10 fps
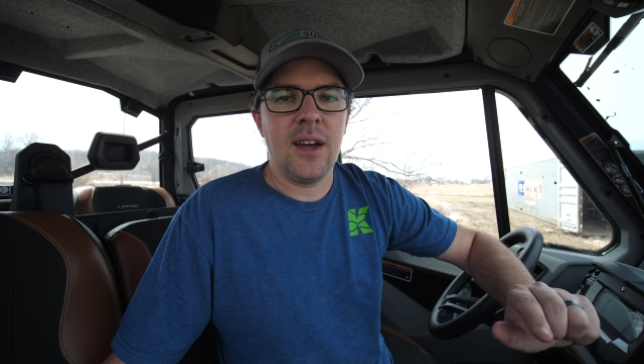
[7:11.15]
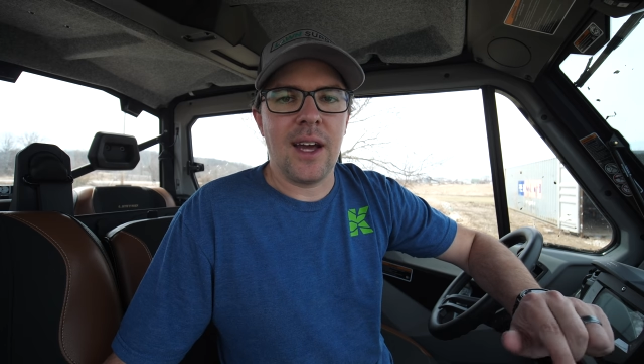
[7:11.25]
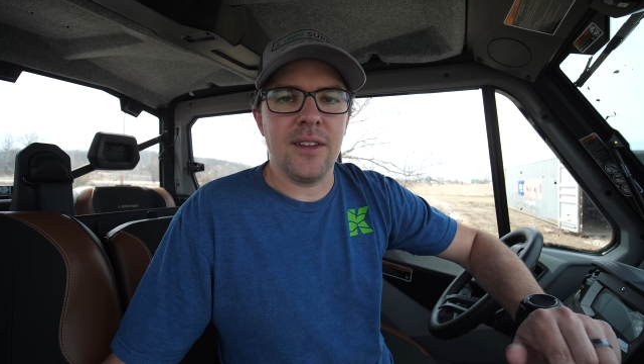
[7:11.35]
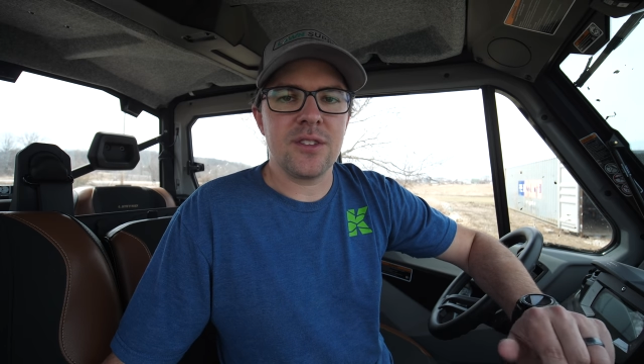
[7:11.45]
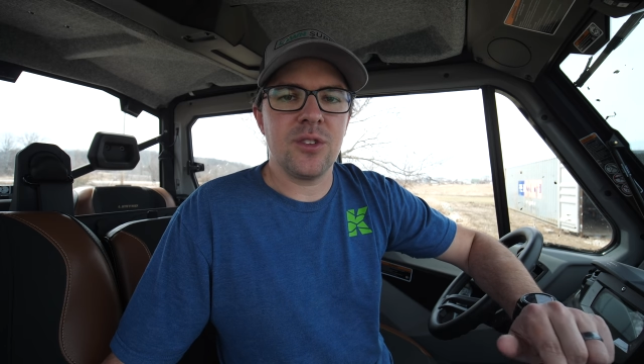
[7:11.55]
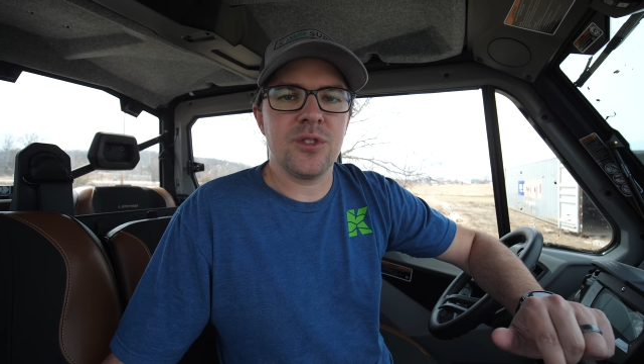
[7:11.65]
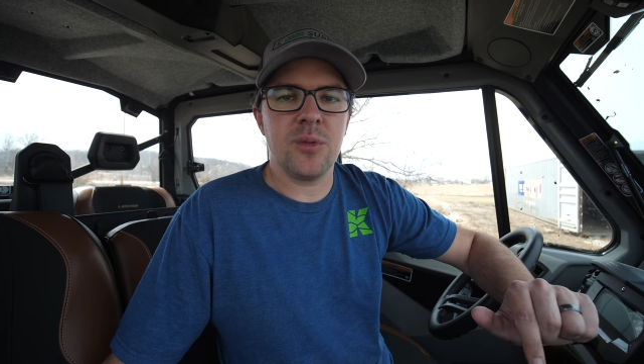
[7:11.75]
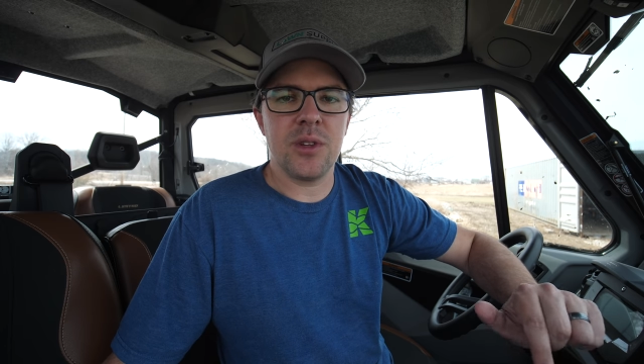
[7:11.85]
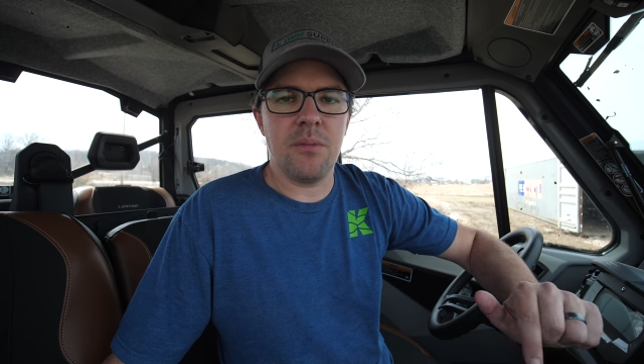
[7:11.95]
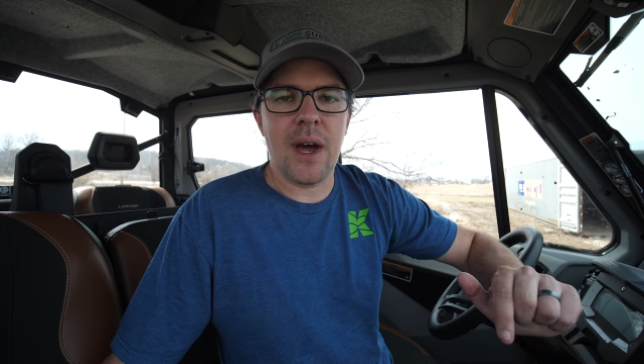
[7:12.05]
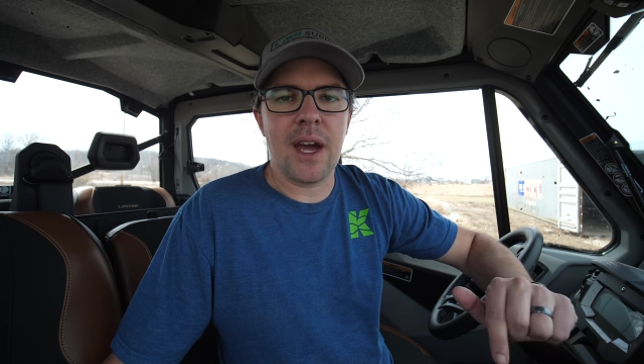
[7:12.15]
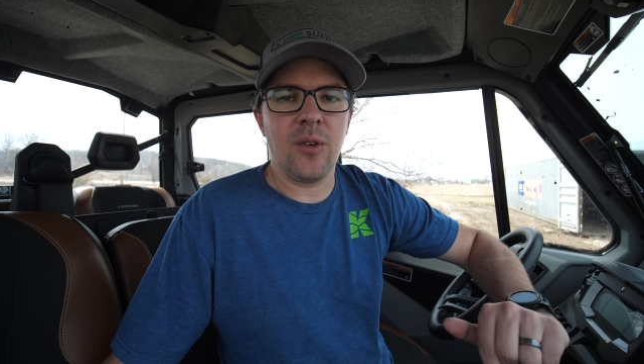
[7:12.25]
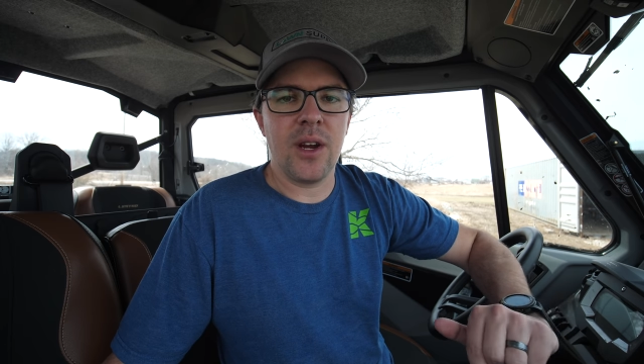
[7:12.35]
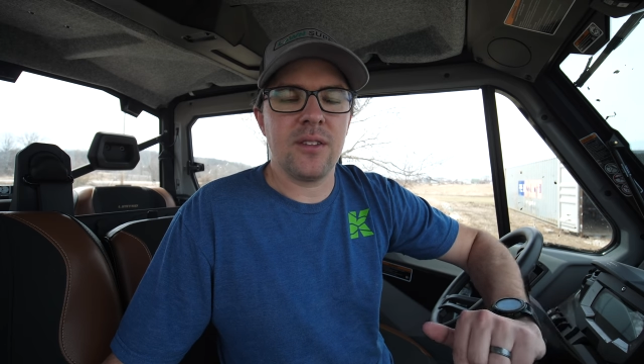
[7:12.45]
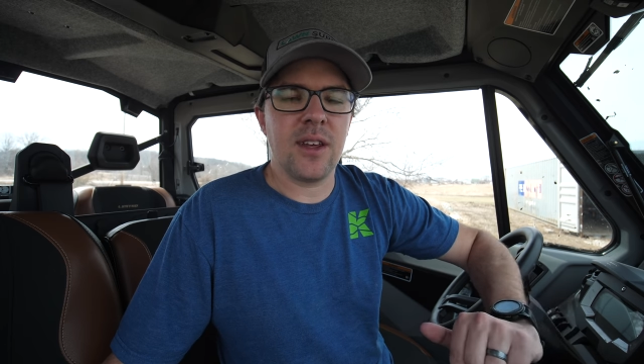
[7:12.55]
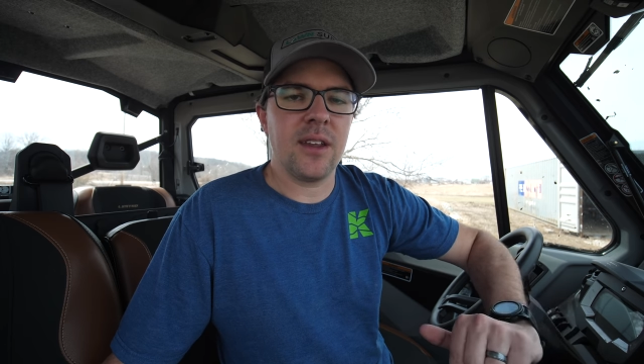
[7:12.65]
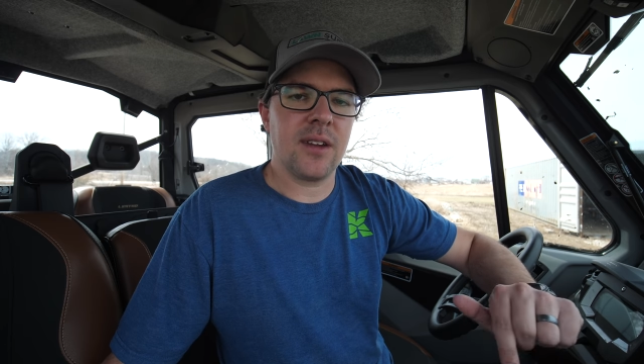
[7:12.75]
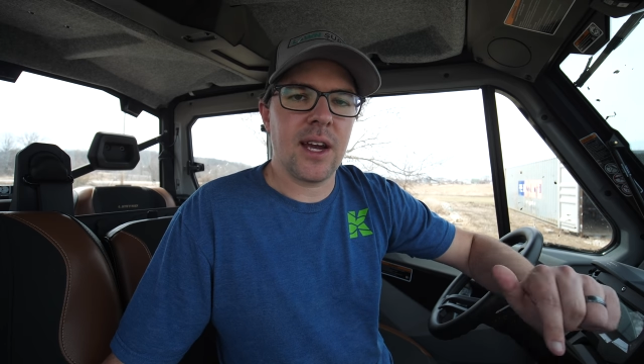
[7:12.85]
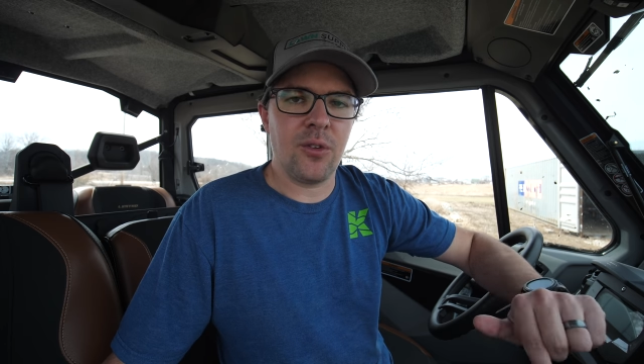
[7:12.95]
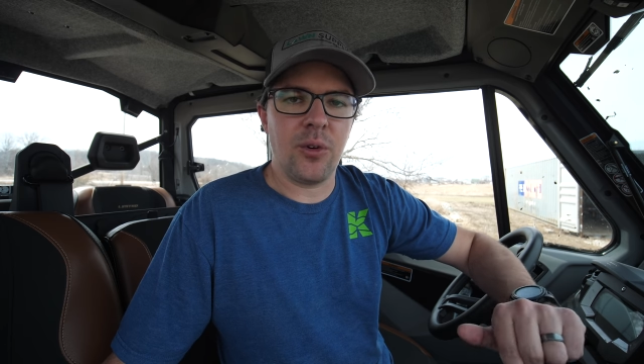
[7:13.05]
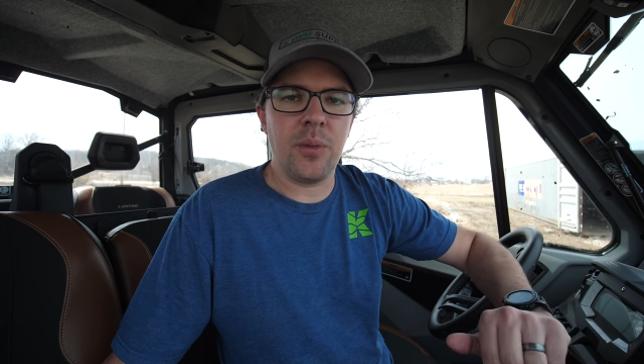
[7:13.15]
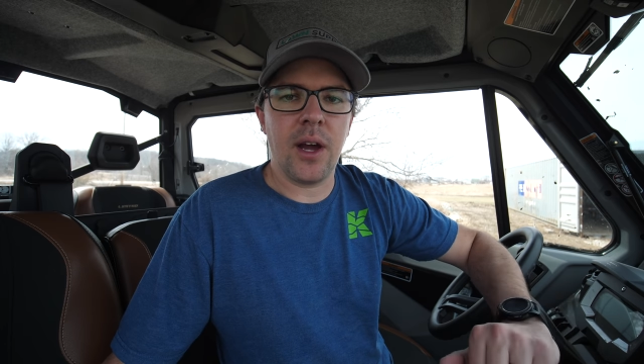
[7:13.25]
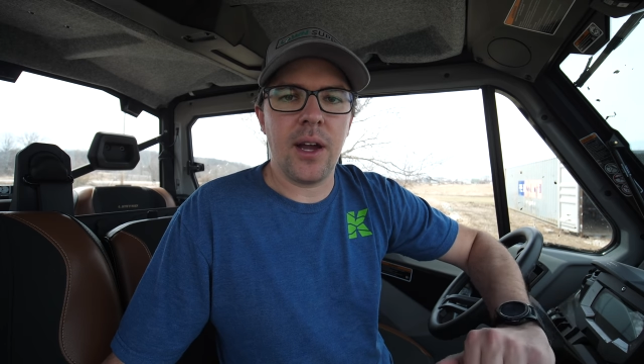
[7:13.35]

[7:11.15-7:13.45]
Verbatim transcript: and let's go see what the bag rate says and how to apply